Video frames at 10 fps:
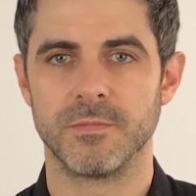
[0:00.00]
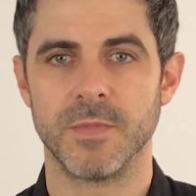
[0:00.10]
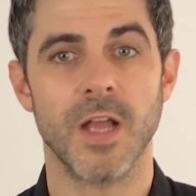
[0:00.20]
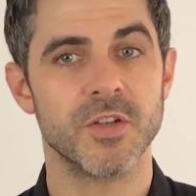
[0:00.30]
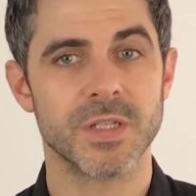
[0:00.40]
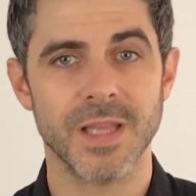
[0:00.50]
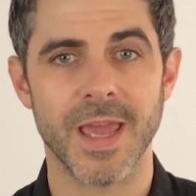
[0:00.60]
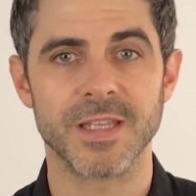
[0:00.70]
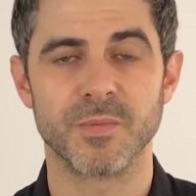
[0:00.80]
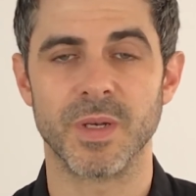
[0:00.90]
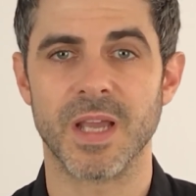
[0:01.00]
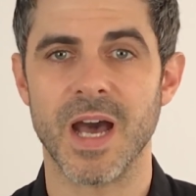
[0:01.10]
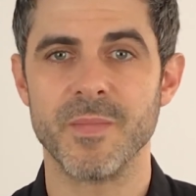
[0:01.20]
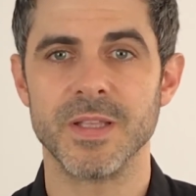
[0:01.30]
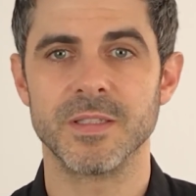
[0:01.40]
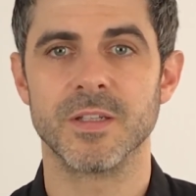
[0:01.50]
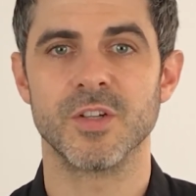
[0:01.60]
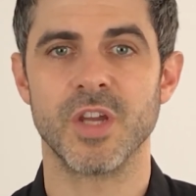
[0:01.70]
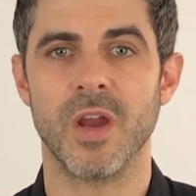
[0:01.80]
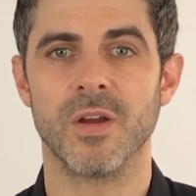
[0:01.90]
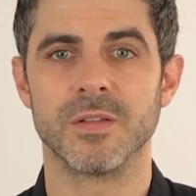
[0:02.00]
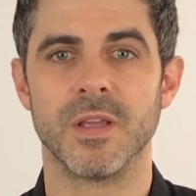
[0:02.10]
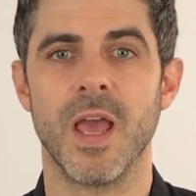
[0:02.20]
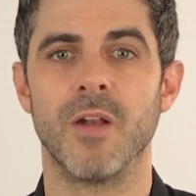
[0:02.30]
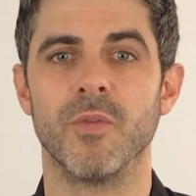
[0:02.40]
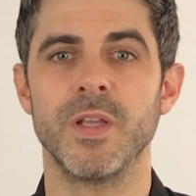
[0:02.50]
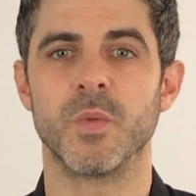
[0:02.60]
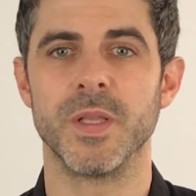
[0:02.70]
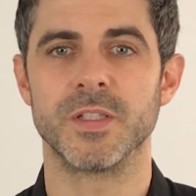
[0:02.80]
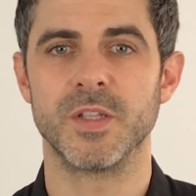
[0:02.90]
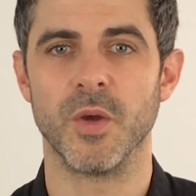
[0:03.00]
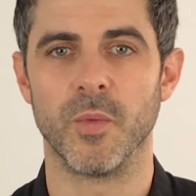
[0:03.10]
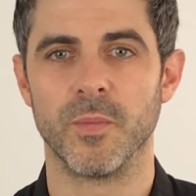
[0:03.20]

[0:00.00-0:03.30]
Not just likes, but comments, shares, and retweets too.